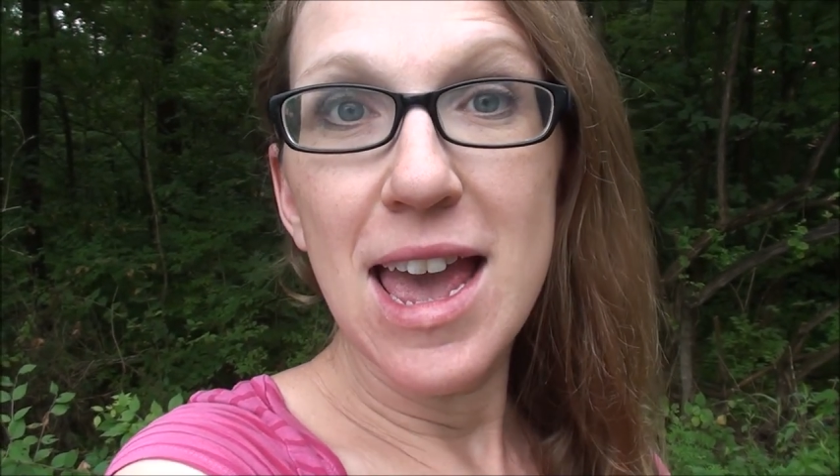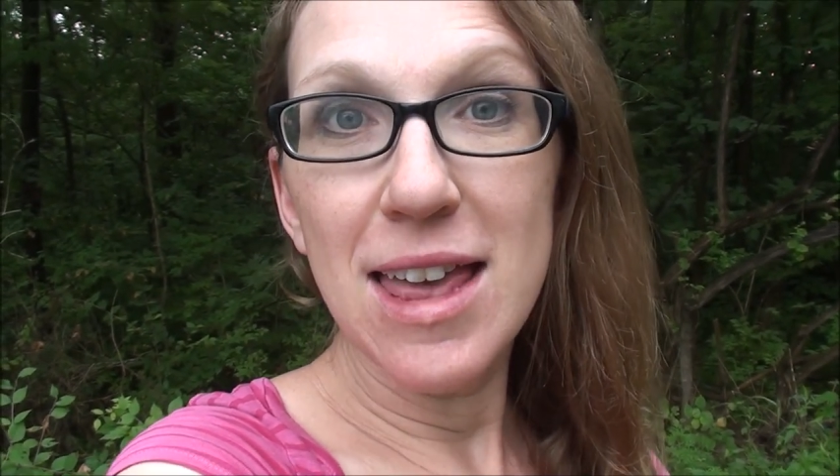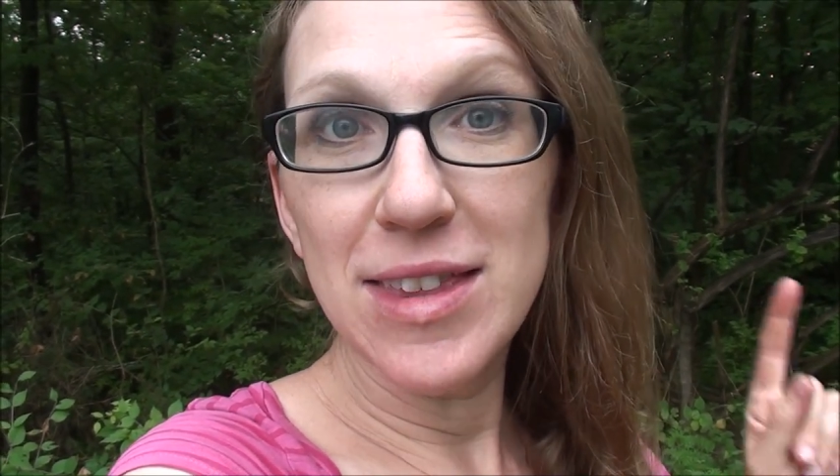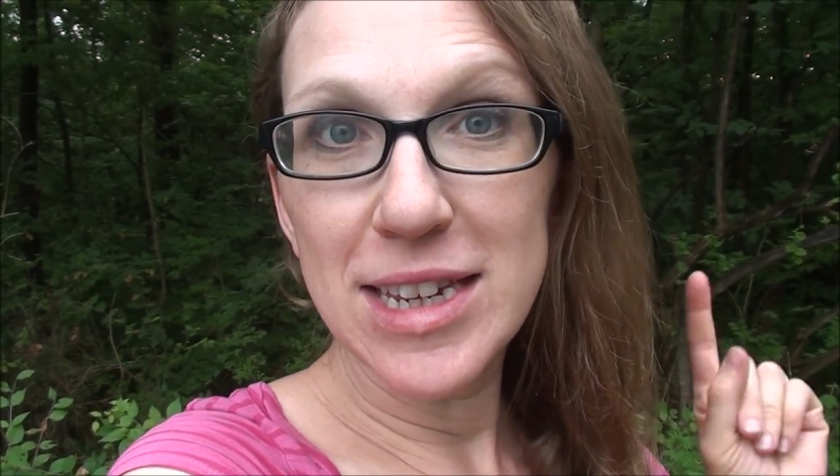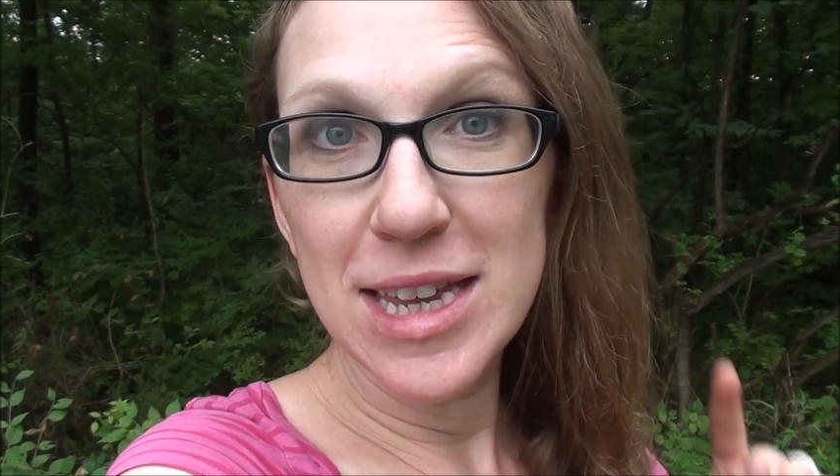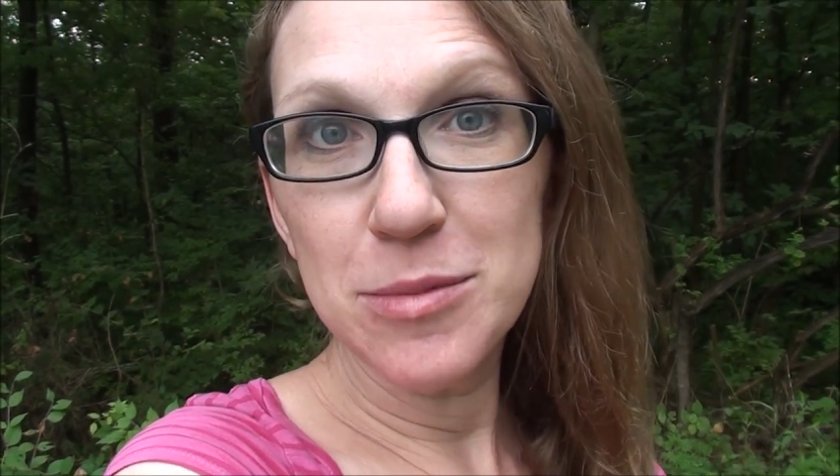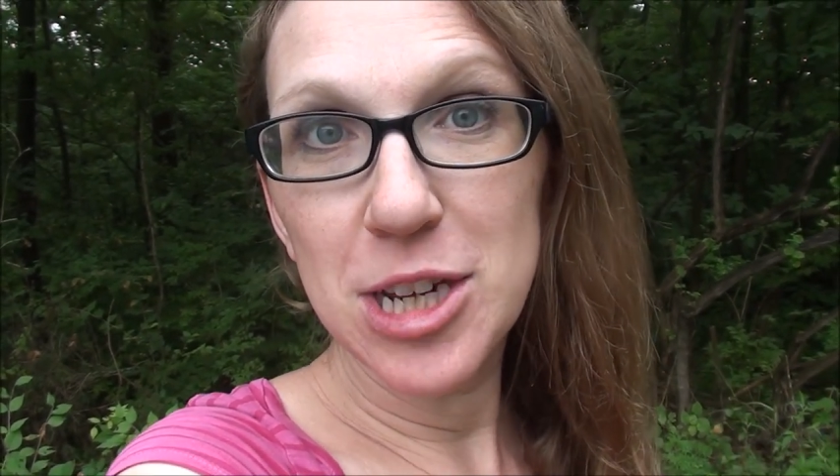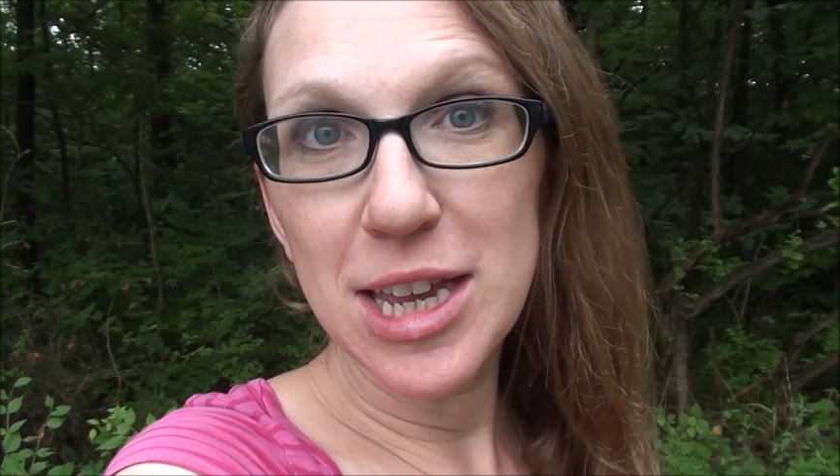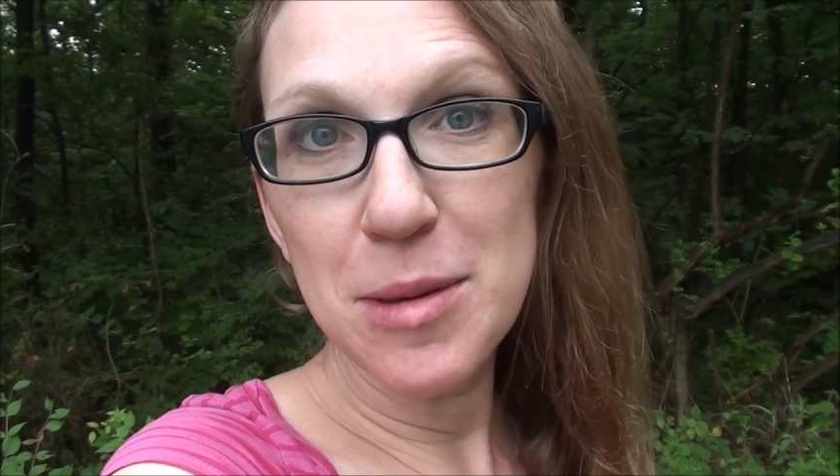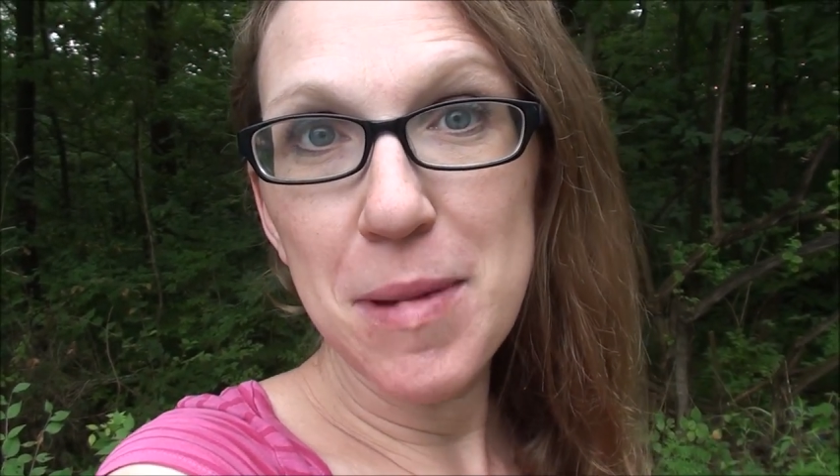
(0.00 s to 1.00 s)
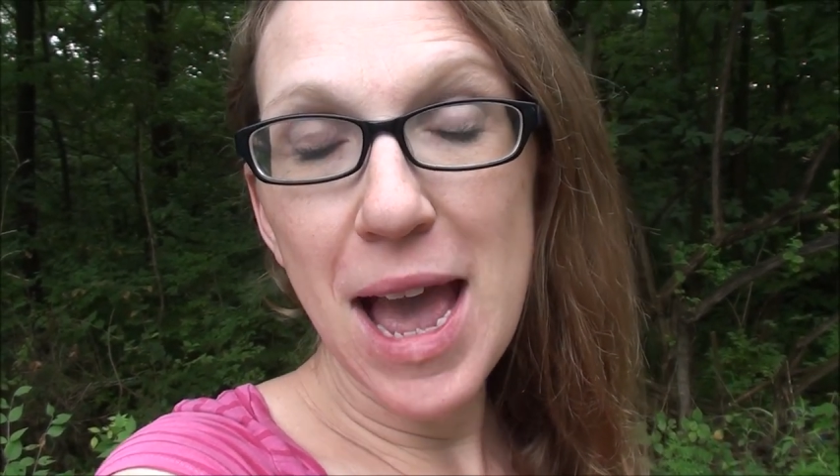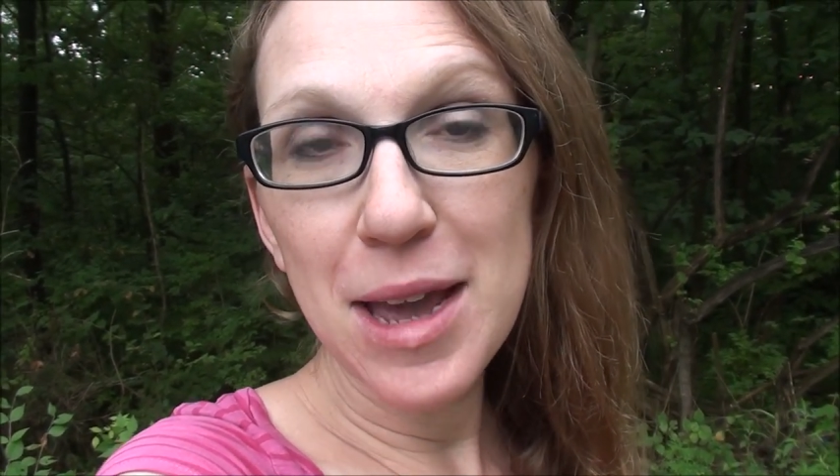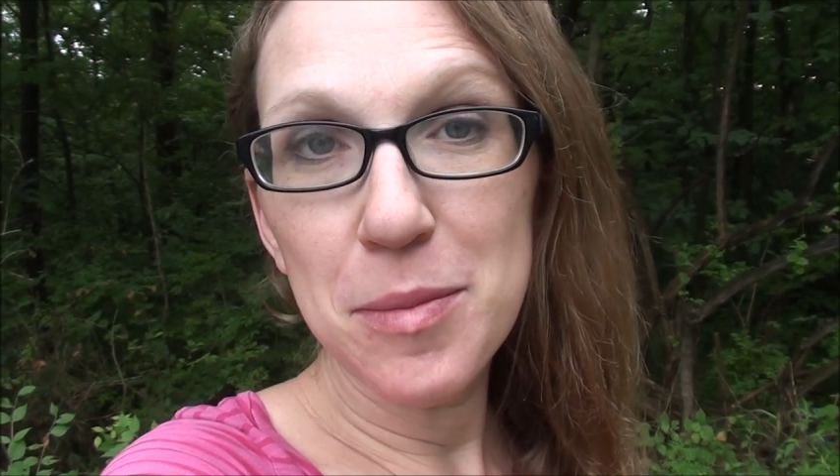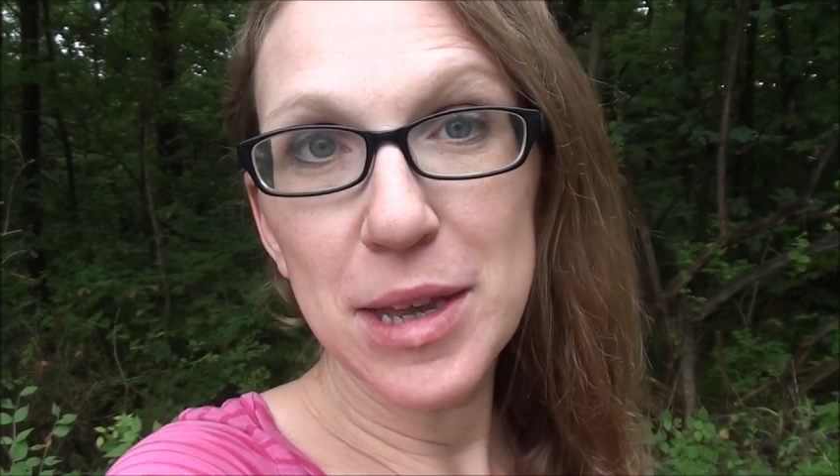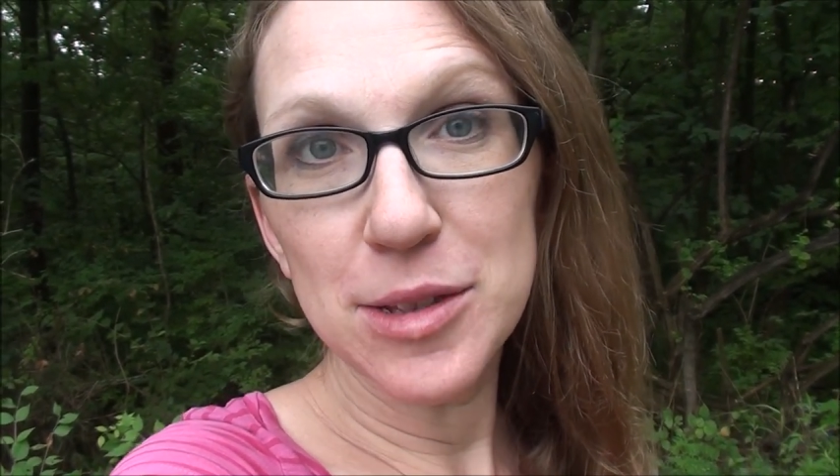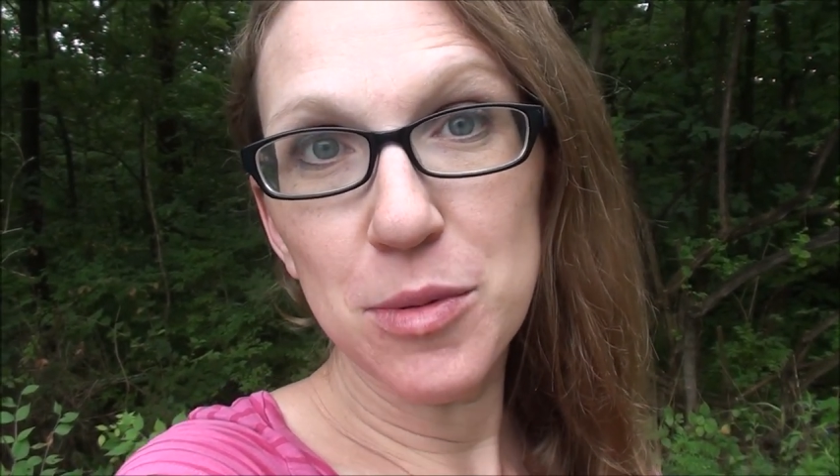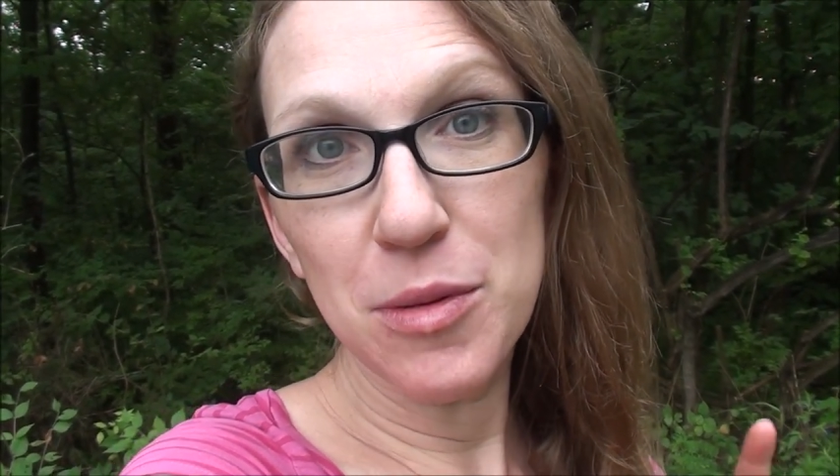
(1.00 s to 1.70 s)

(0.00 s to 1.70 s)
and then keep checking back because